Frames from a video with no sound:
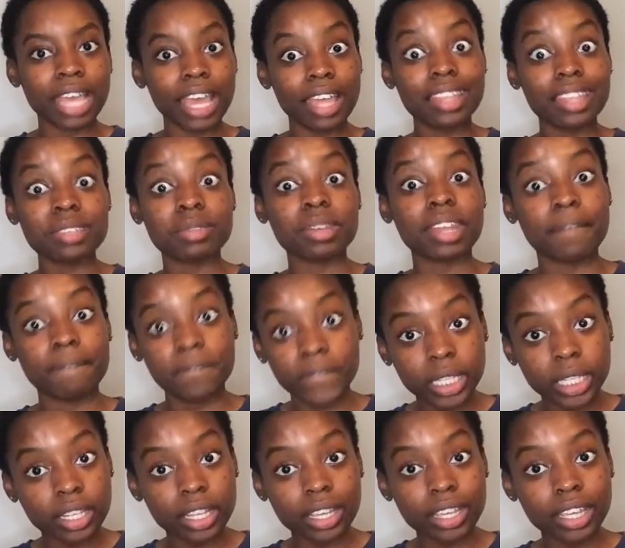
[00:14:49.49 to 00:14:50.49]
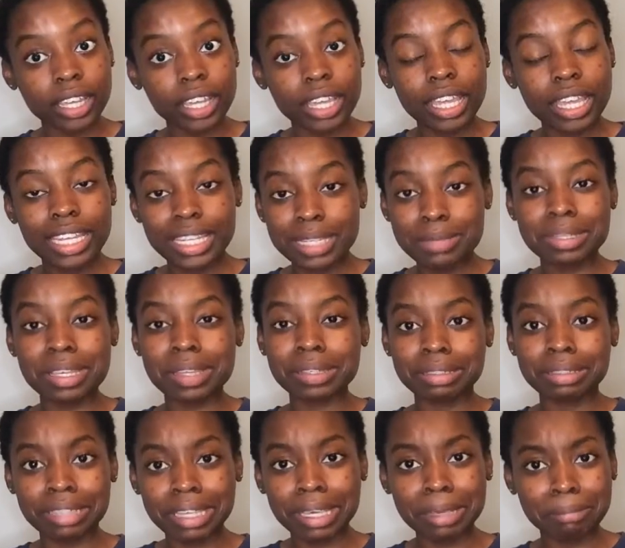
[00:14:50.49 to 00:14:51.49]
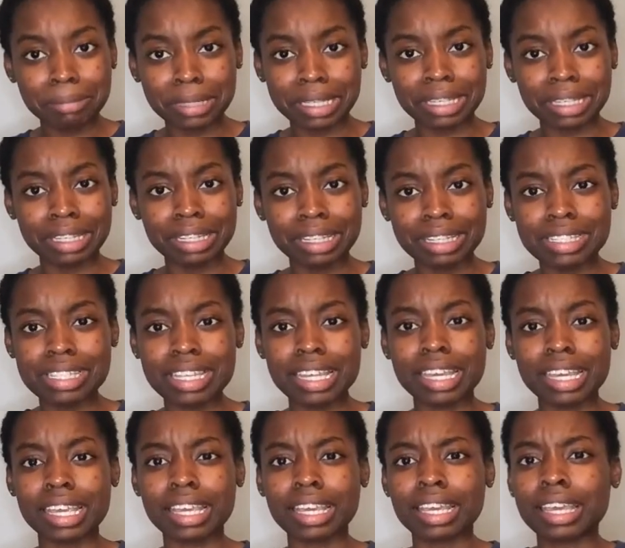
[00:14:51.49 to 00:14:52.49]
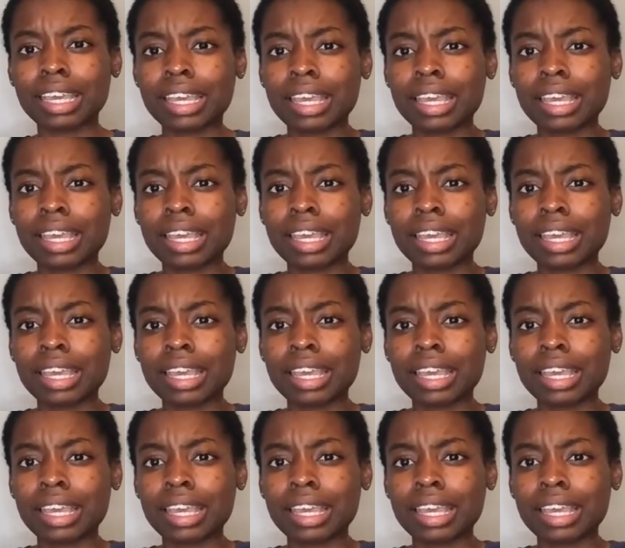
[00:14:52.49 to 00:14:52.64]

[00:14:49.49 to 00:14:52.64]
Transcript: That's what I feel like. They was out to get me. Cause like,